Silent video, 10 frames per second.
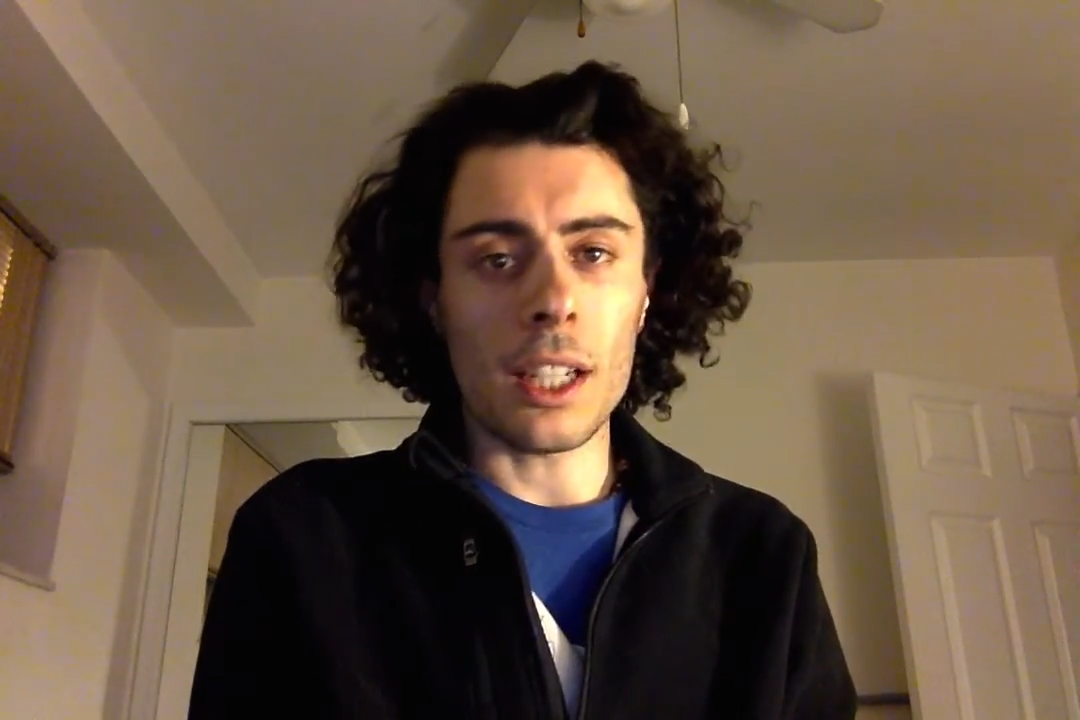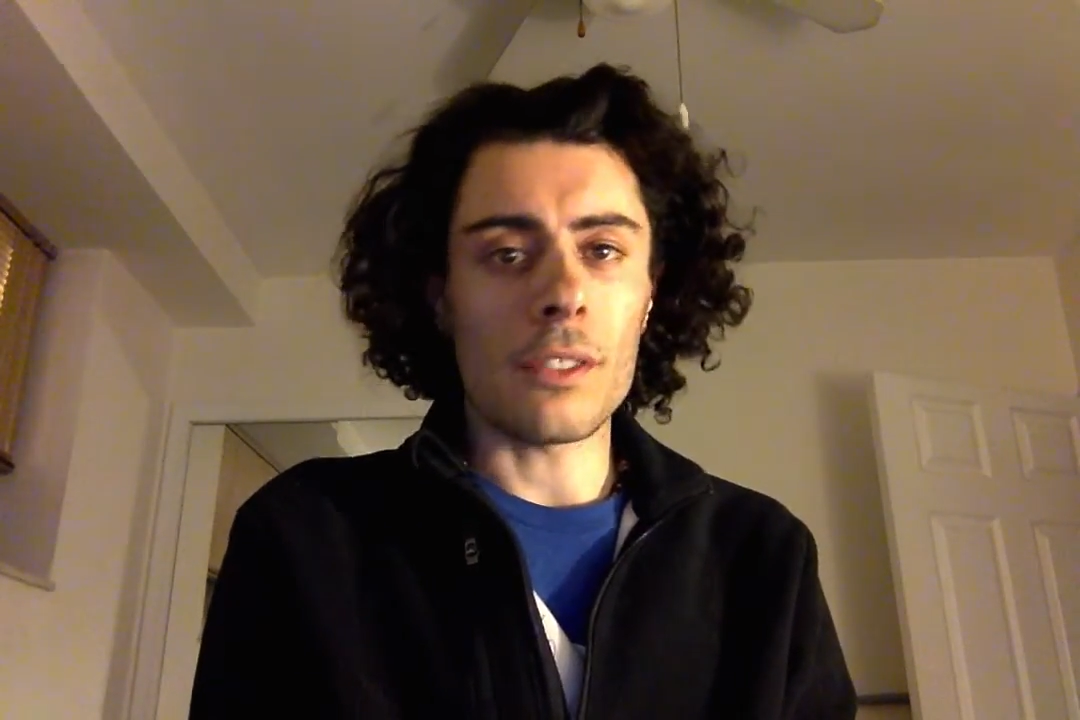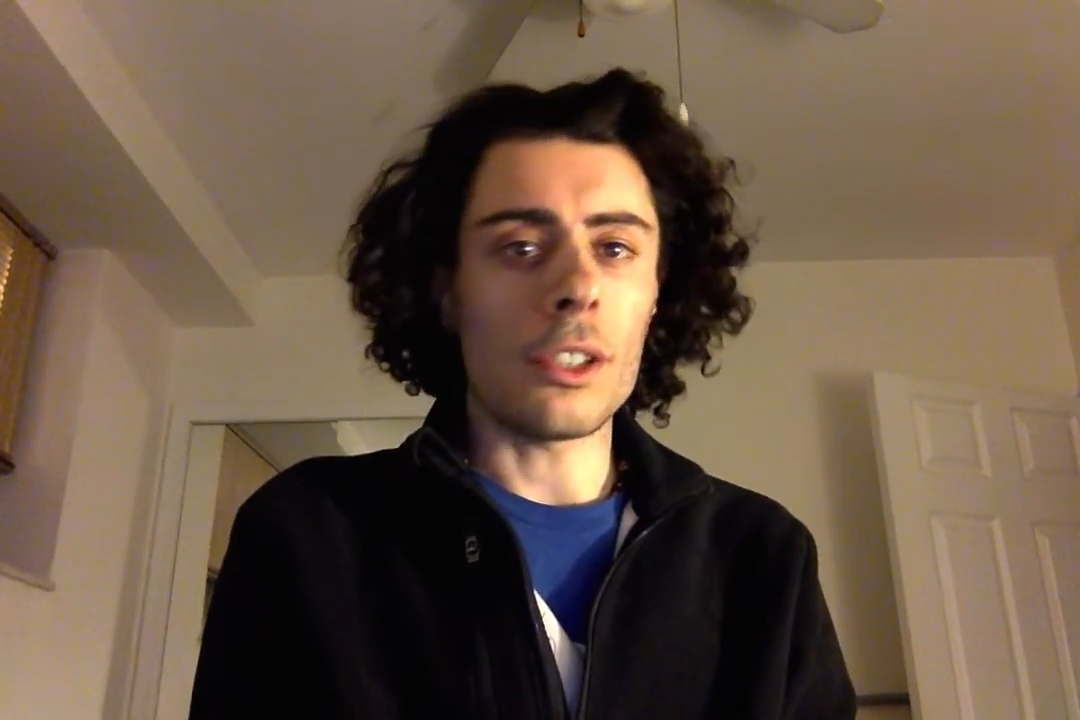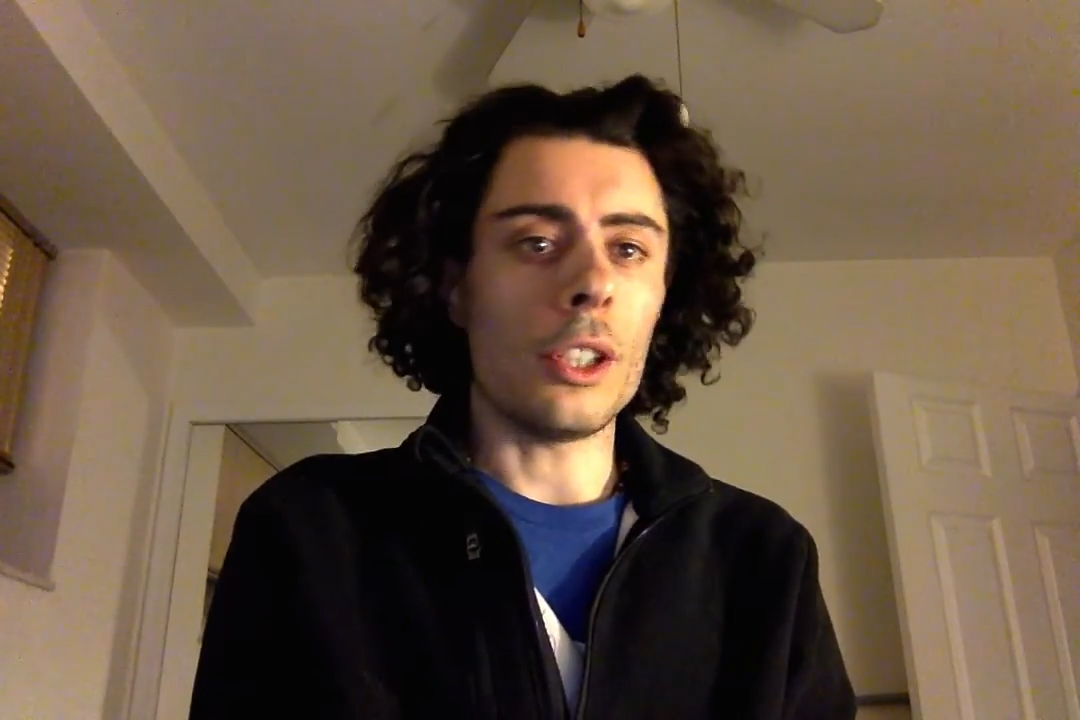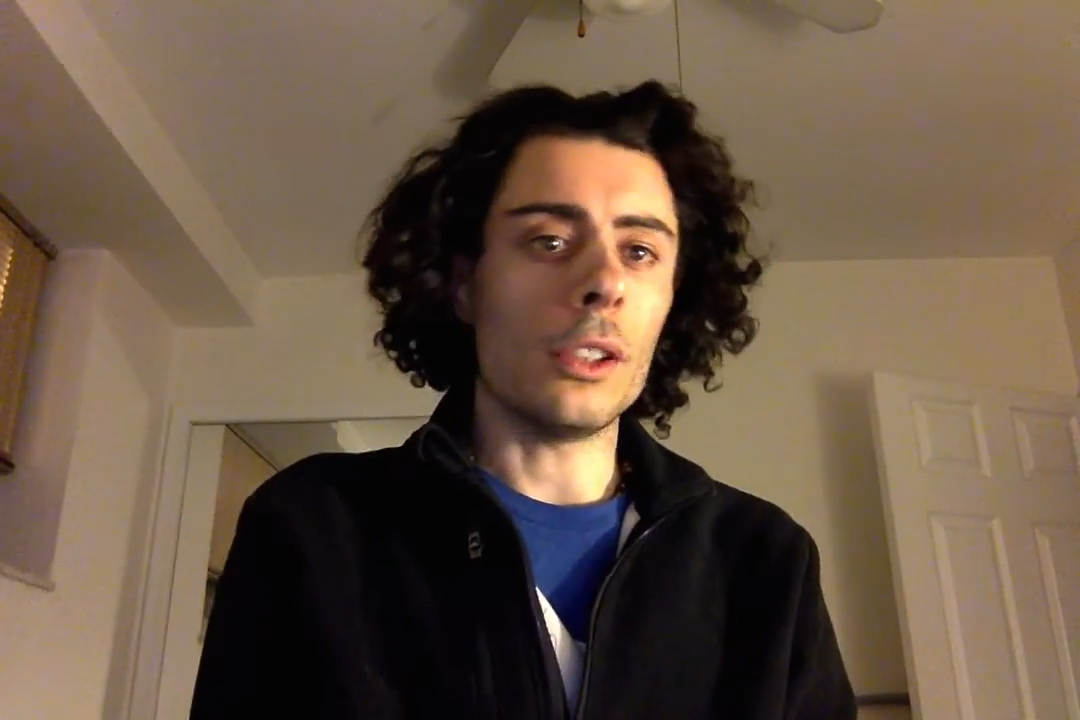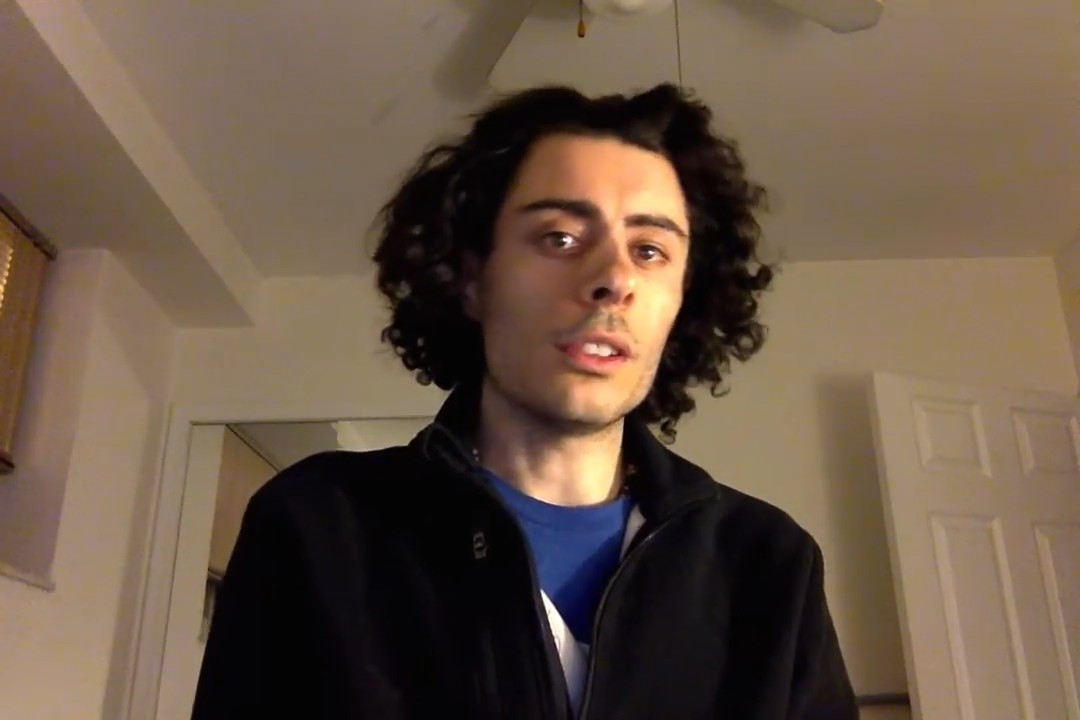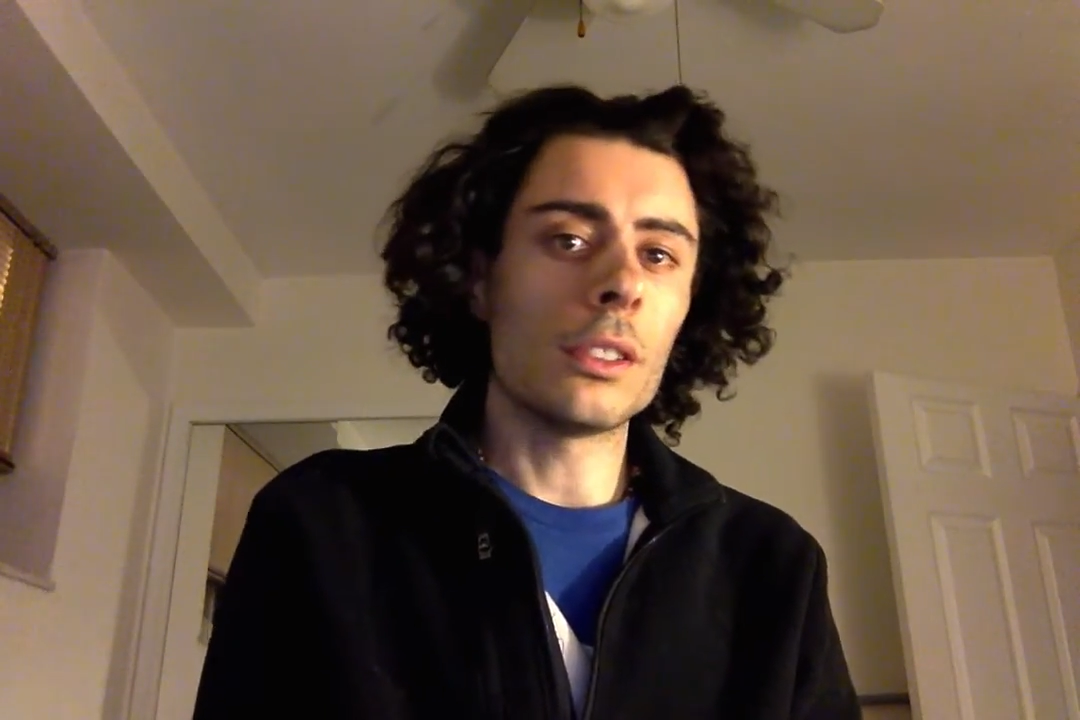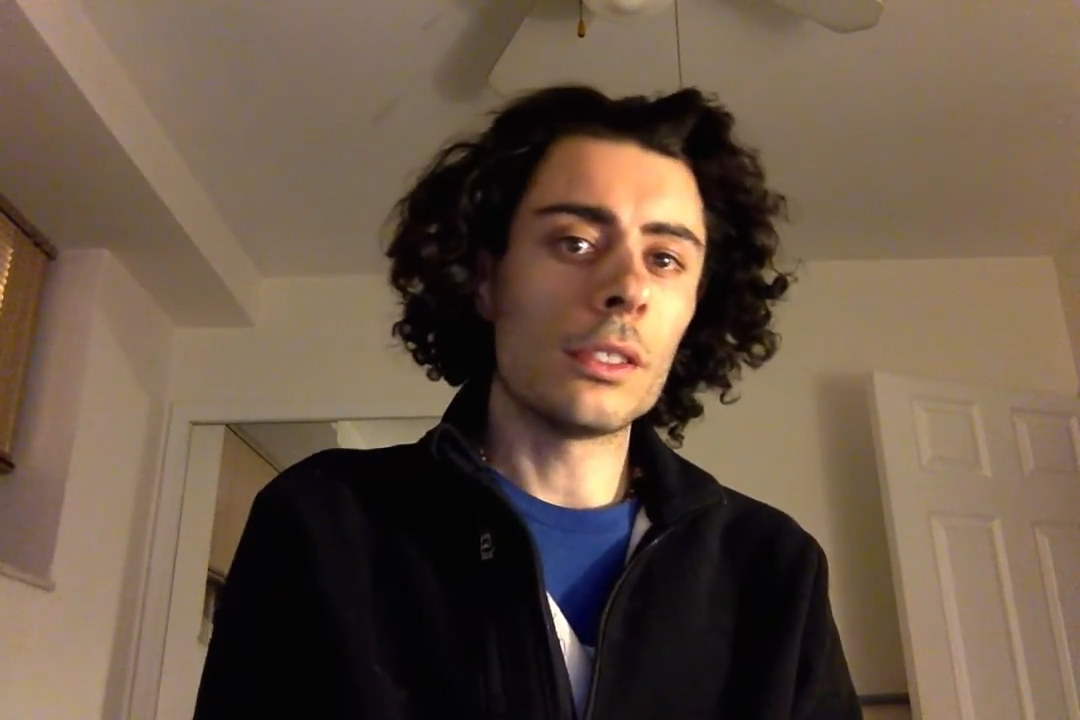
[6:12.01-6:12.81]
never do.